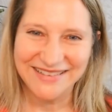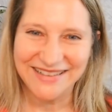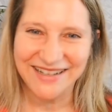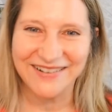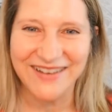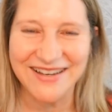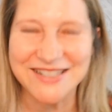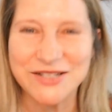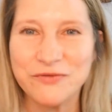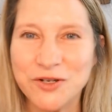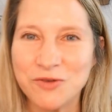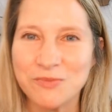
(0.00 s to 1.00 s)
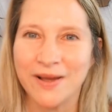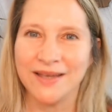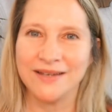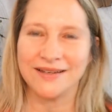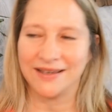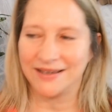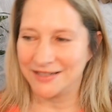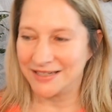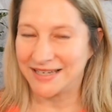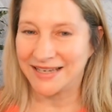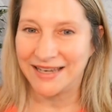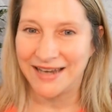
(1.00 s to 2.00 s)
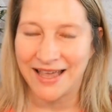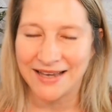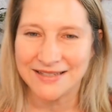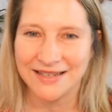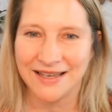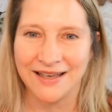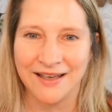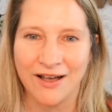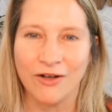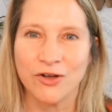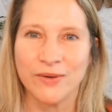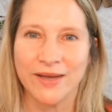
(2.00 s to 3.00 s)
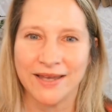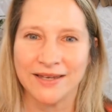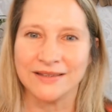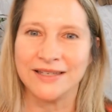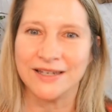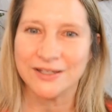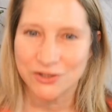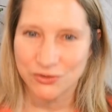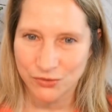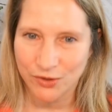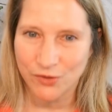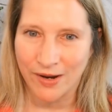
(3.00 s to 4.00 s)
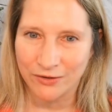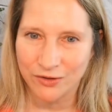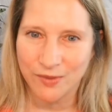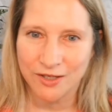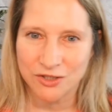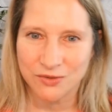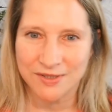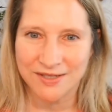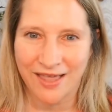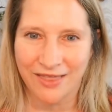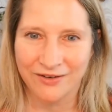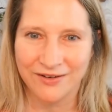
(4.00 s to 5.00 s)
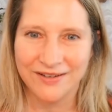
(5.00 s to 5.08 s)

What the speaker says: All right. So if you don't mind to connect, I'll go ahead and lead us through a grounding. We can do it together.